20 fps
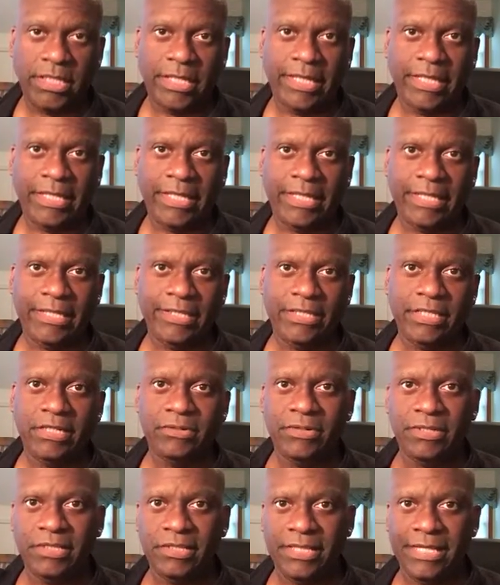And
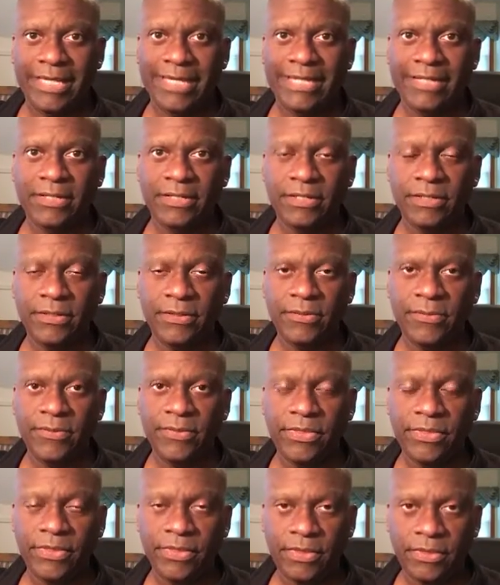therein lay
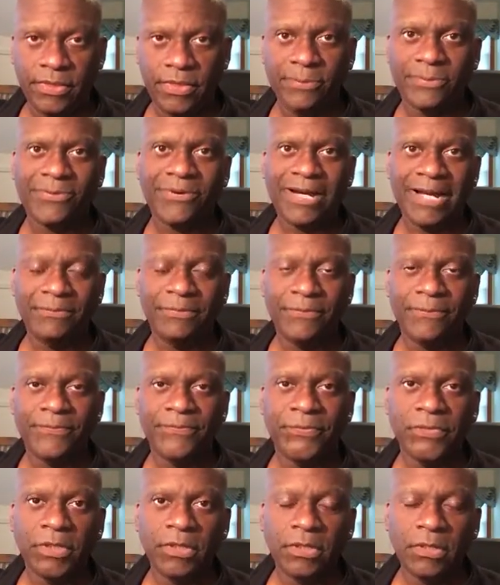the problem
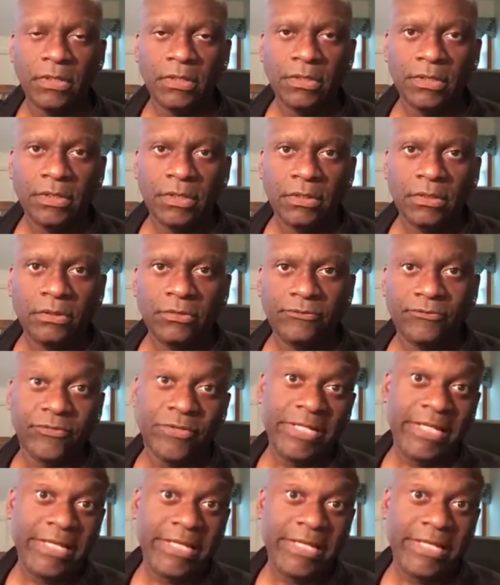for